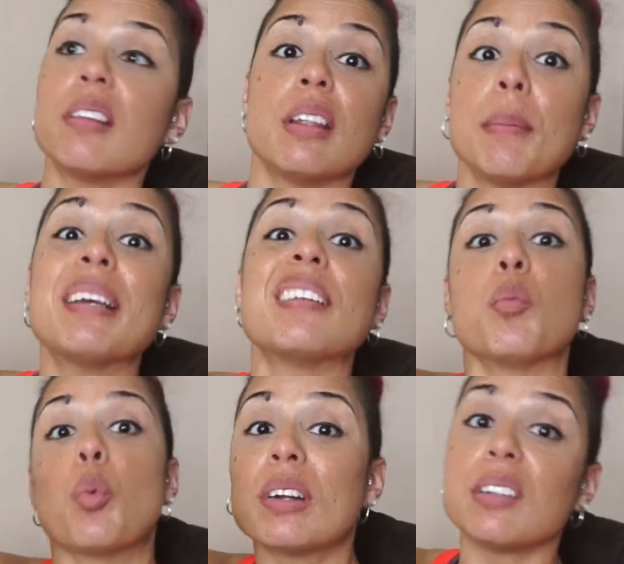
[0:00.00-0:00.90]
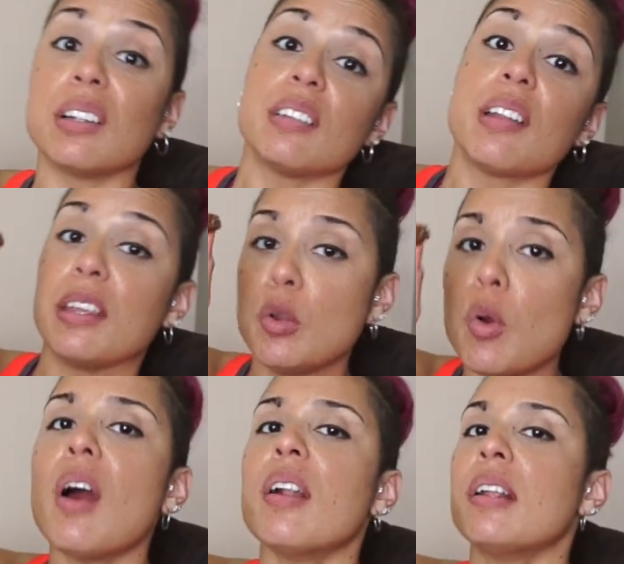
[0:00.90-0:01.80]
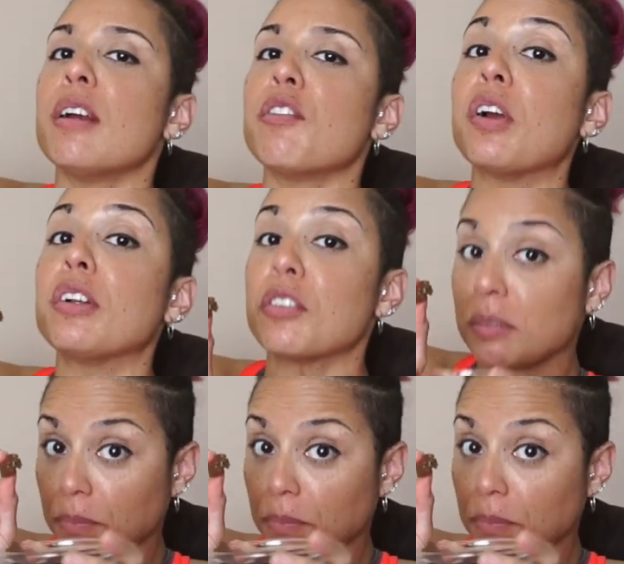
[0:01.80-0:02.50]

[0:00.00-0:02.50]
and then I'm gonna get some work done today. You heard it here first.